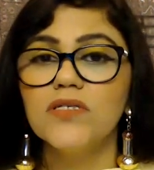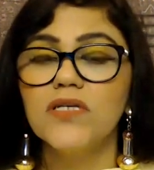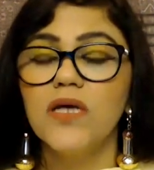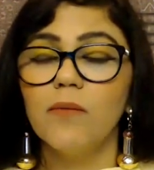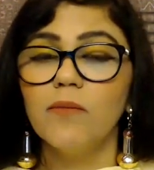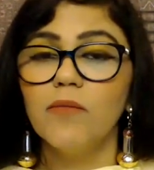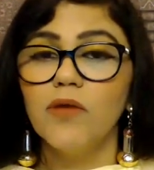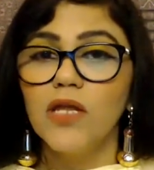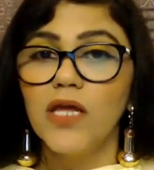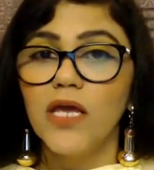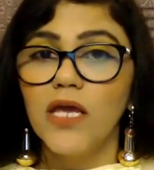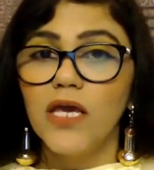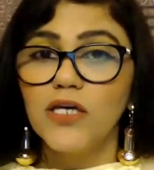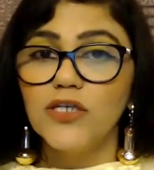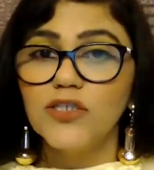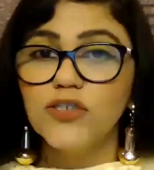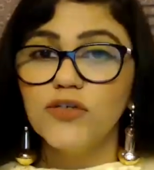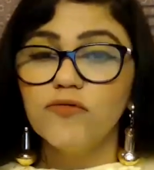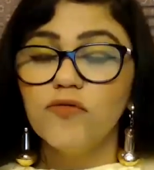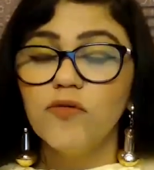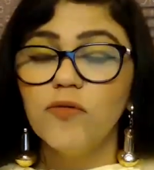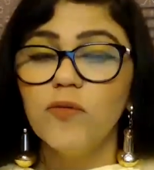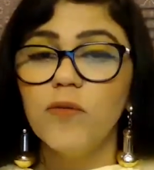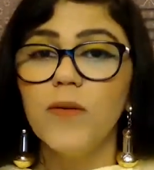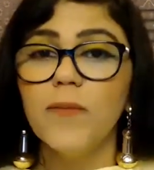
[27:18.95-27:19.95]

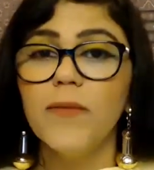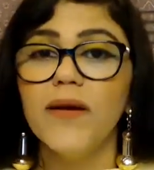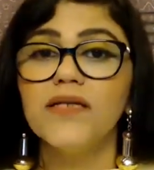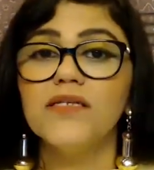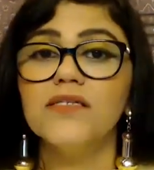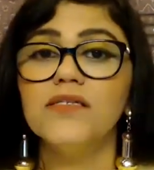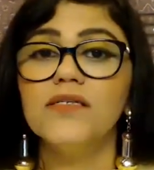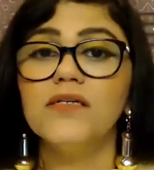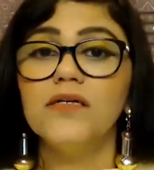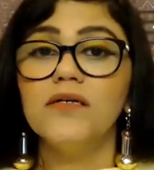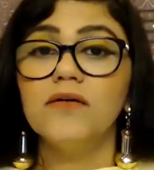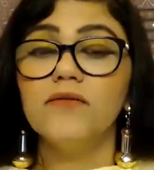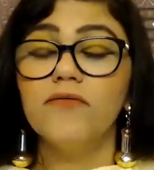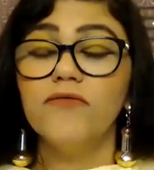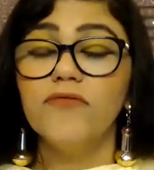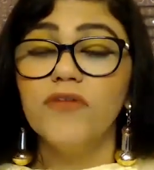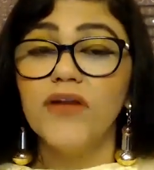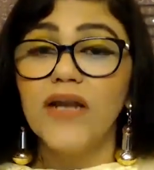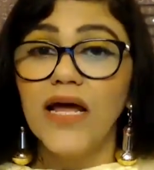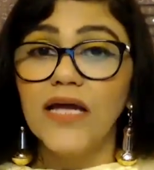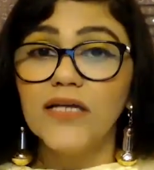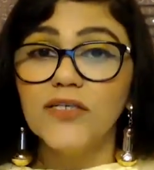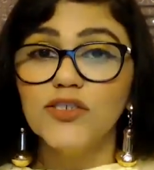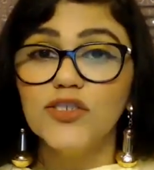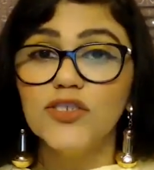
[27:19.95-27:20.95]
Communication would be better.
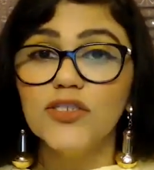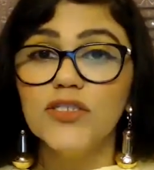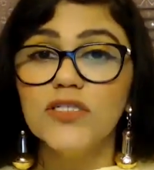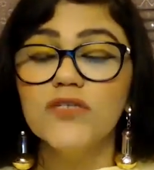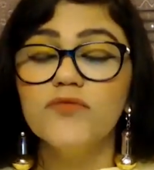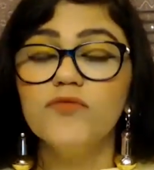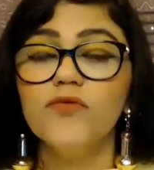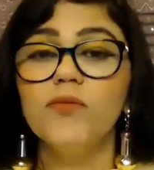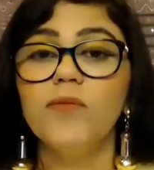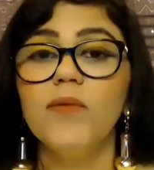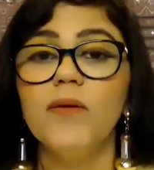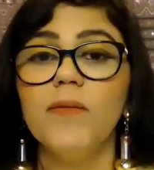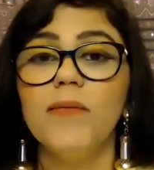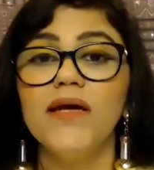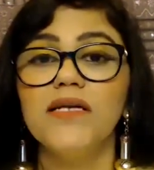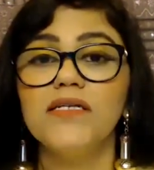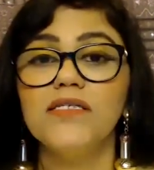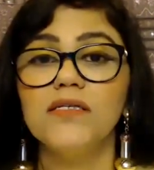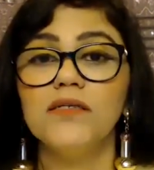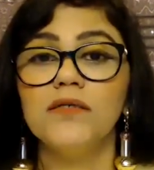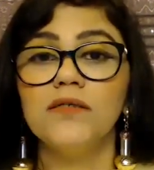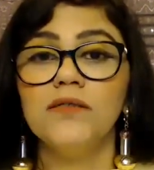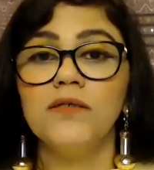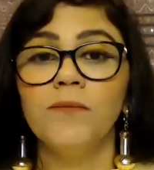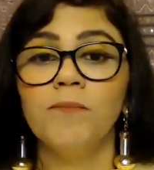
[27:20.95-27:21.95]
Financials would be
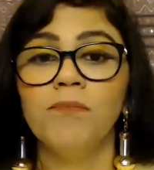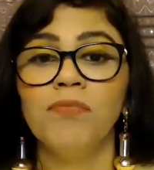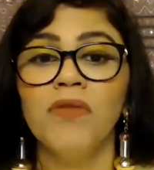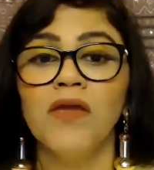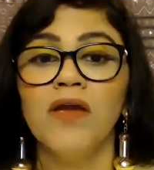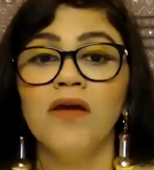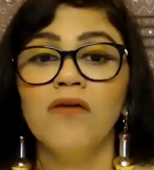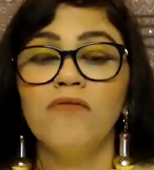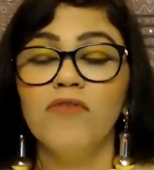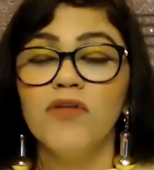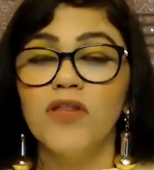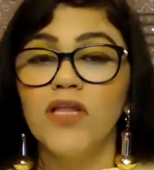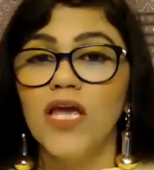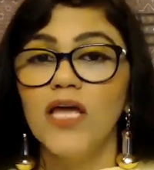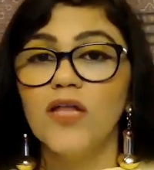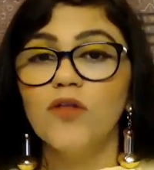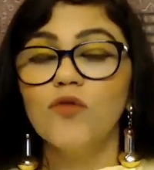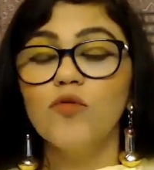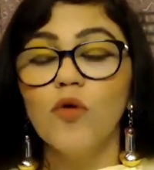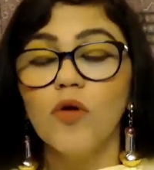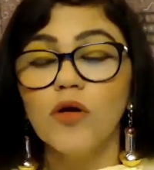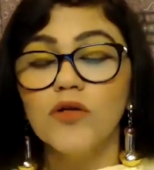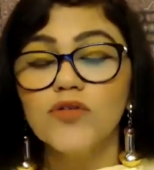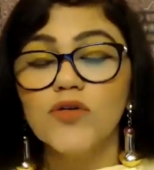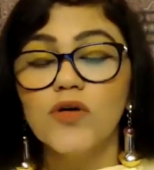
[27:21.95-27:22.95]
better, with Ketu
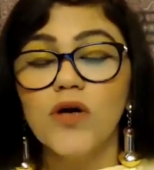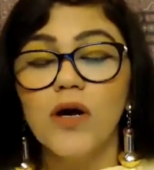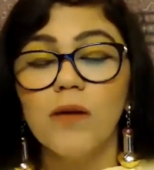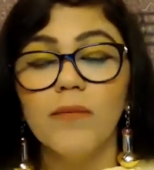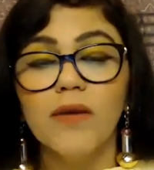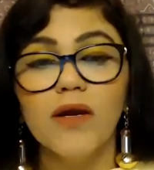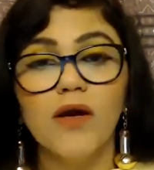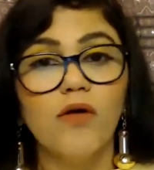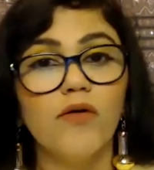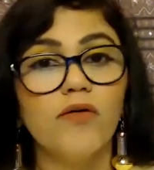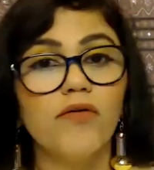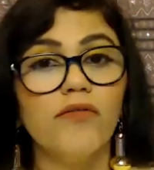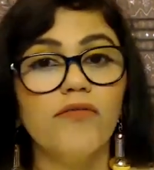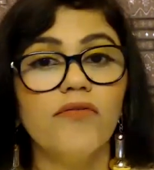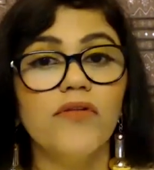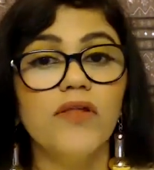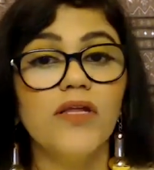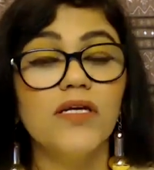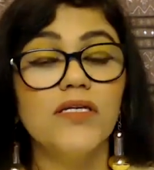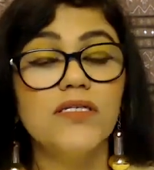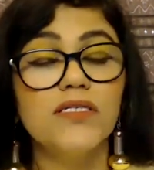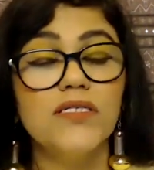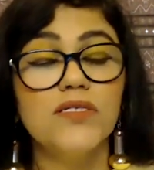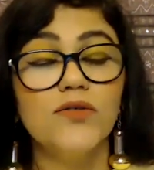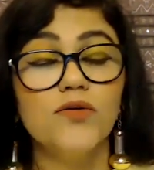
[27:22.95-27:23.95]
also coming out of
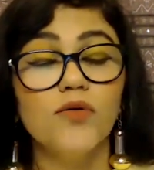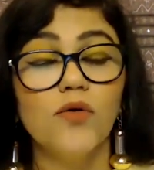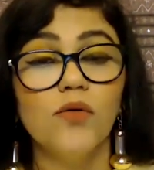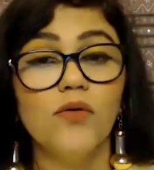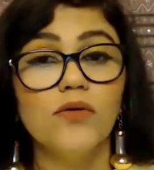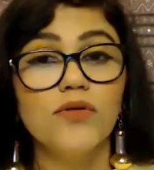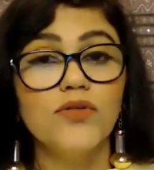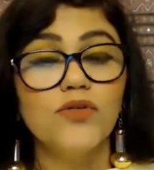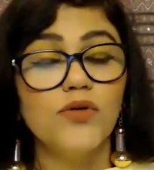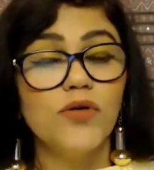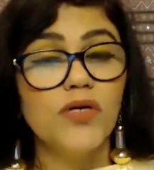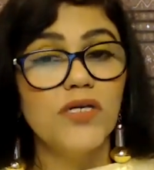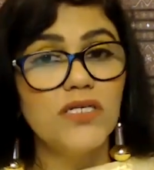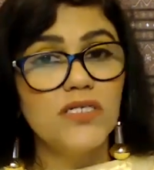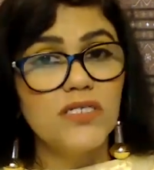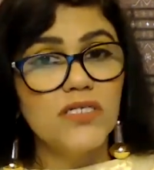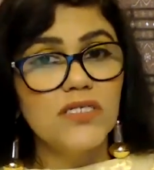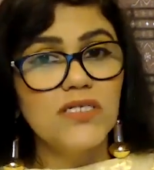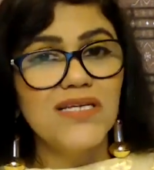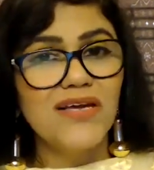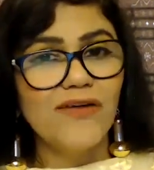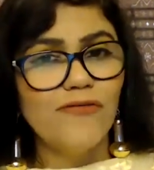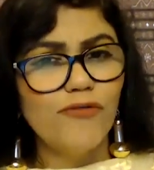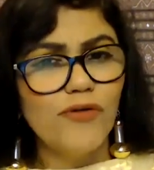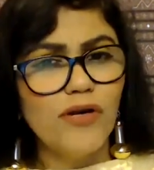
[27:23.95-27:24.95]
this zone. So it is
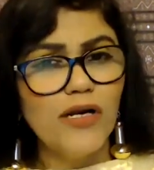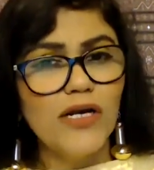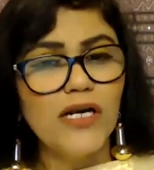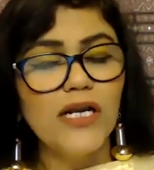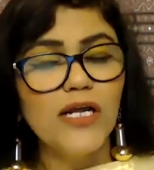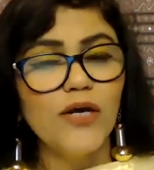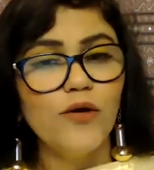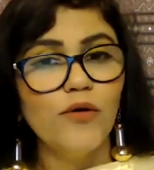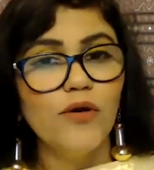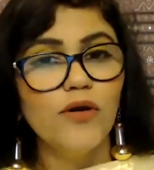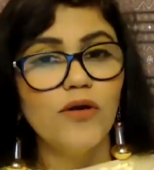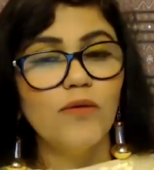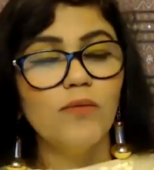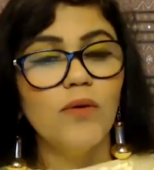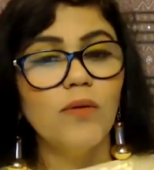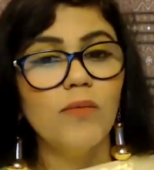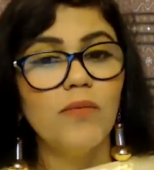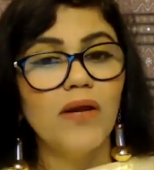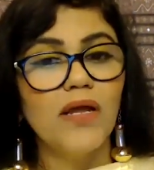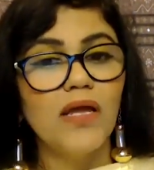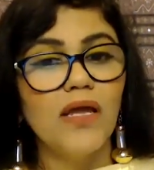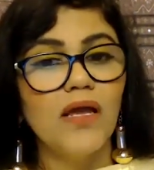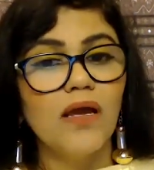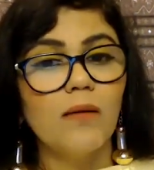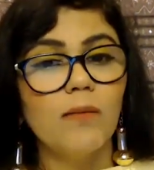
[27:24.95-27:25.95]
definitely going to be
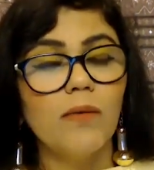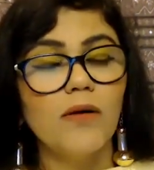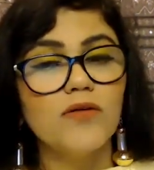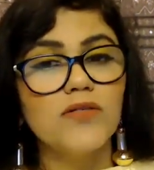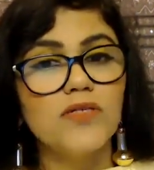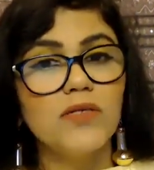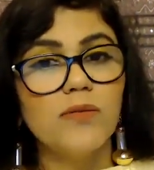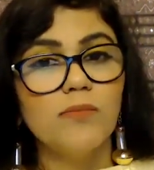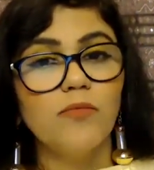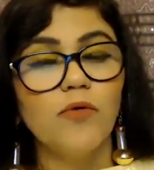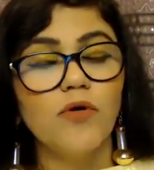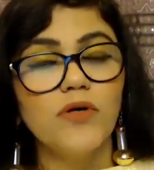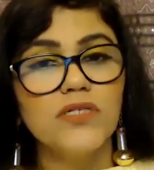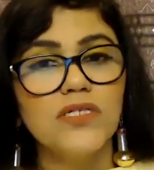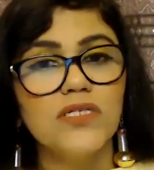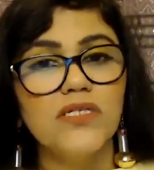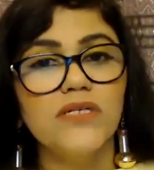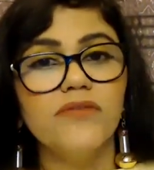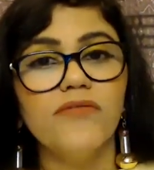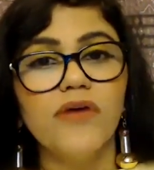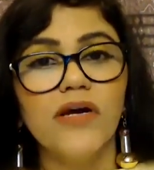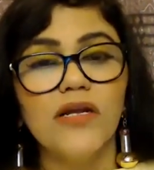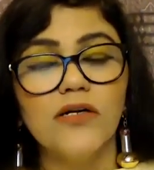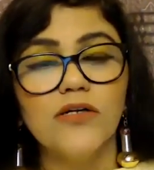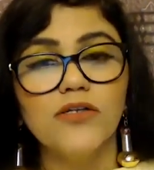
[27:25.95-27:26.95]
bringing about some
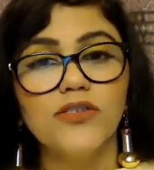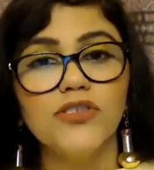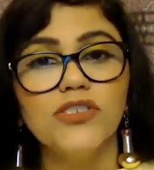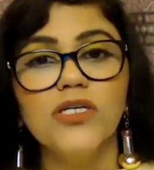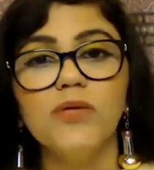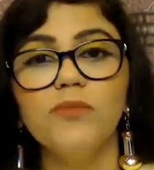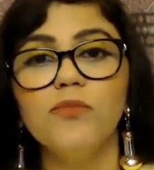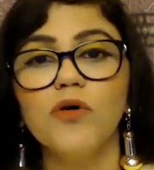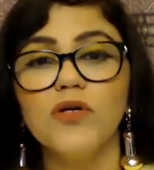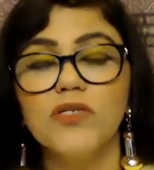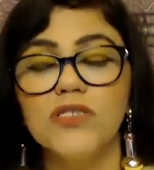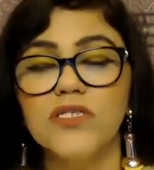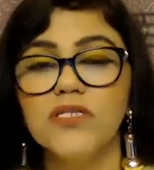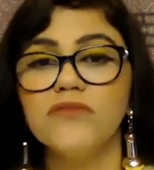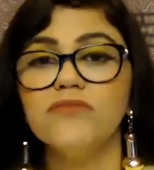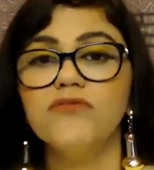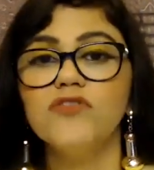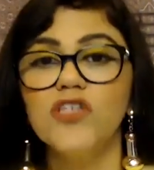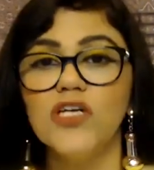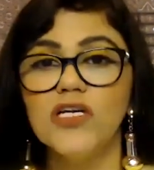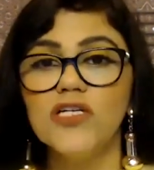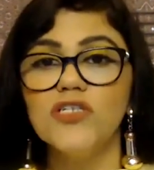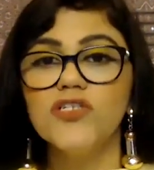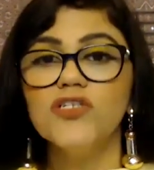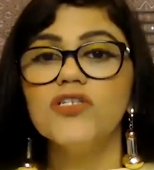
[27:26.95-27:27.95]
positive energy and positive
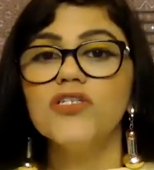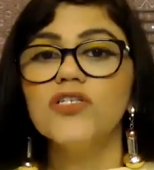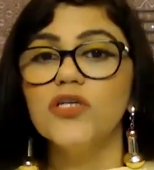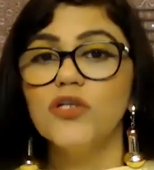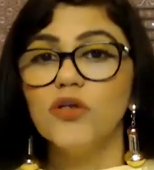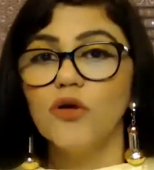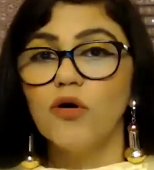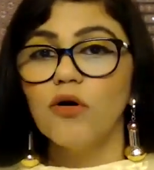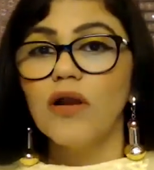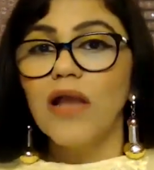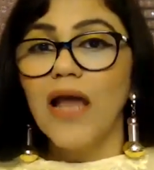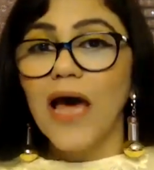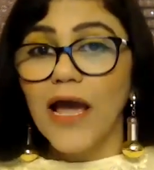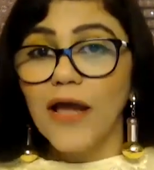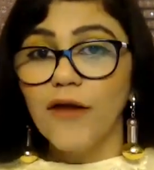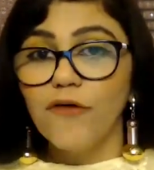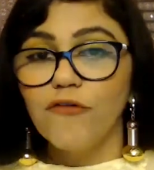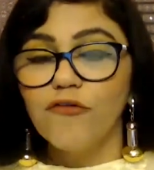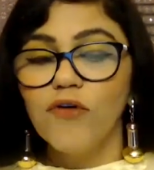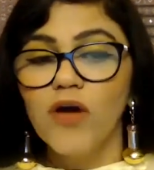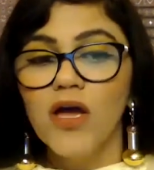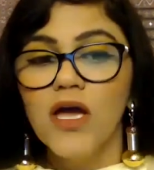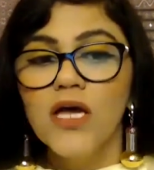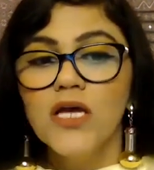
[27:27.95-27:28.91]
changes in your life.